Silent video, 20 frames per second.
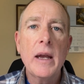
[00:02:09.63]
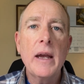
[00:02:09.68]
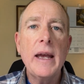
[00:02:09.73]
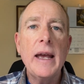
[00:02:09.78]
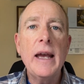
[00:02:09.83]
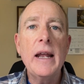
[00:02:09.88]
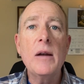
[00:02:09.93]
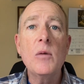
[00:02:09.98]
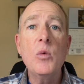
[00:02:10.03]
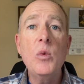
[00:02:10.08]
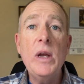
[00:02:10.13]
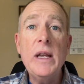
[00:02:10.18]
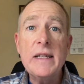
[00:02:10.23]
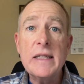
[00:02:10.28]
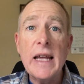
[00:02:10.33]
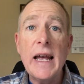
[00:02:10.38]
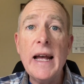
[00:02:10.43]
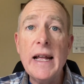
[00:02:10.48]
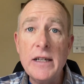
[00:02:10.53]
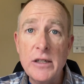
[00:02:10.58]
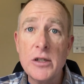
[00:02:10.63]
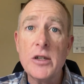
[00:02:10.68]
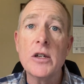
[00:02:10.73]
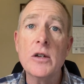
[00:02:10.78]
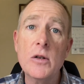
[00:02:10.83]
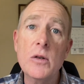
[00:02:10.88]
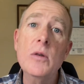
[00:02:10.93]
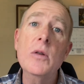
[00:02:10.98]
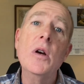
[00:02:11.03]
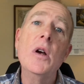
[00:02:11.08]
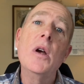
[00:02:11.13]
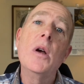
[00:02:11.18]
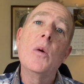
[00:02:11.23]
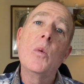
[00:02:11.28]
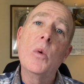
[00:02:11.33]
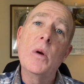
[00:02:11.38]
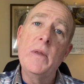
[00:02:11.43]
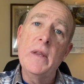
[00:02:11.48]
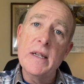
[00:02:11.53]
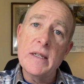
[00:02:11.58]
And we tend to,
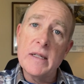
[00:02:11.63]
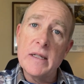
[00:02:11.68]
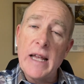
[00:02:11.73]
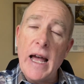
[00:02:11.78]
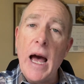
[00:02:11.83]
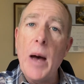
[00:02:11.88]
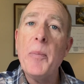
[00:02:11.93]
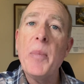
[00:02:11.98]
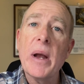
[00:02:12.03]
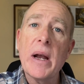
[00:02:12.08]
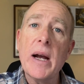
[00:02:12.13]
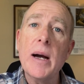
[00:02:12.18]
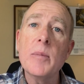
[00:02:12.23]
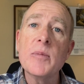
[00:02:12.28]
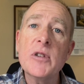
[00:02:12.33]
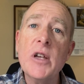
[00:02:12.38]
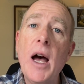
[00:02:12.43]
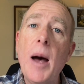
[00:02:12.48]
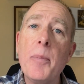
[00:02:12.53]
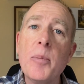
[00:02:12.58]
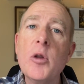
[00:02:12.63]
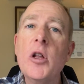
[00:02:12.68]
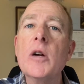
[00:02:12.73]
when this topic comes up,